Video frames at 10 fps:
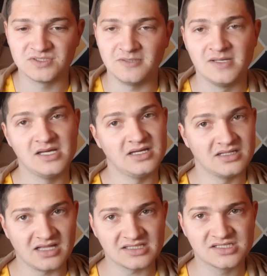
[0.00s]
So
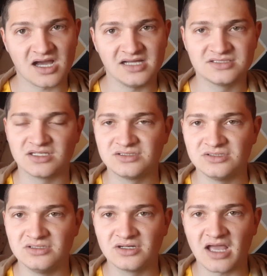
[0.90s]
that's guys
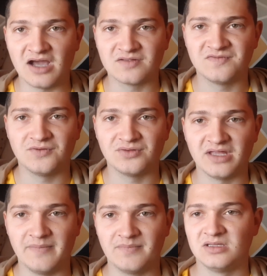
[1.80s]
to look out for them.